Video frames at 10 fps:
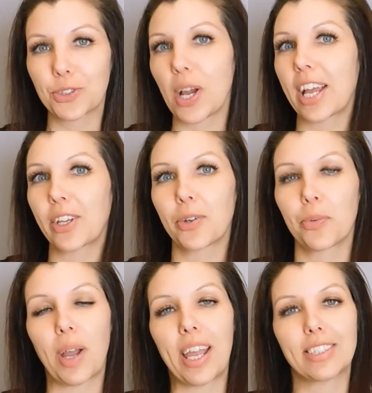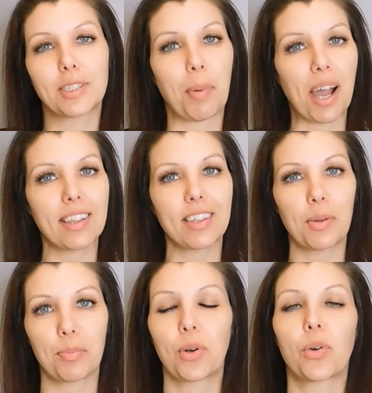track your way to
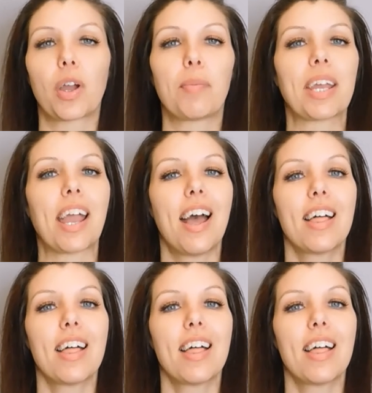Python programming,